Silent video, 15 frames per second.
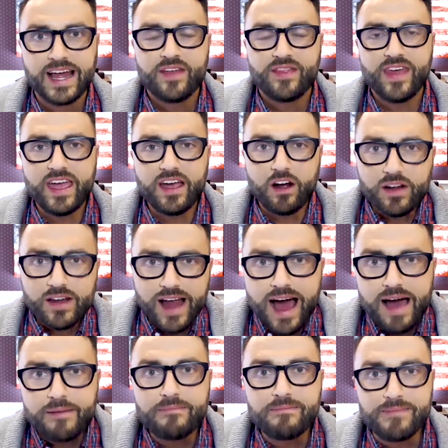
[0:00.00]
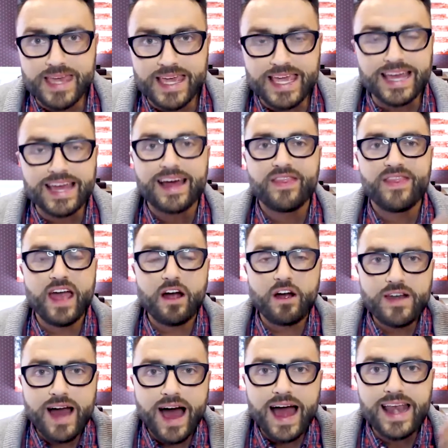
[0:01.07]
they are not me, they are
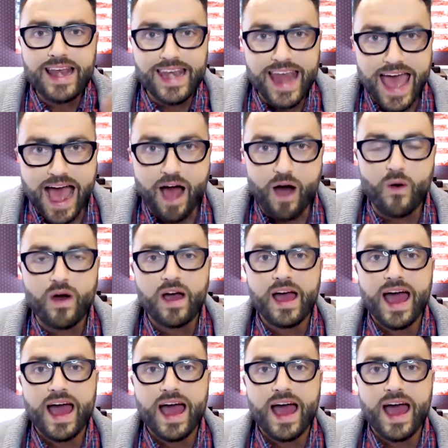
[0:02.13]
not now,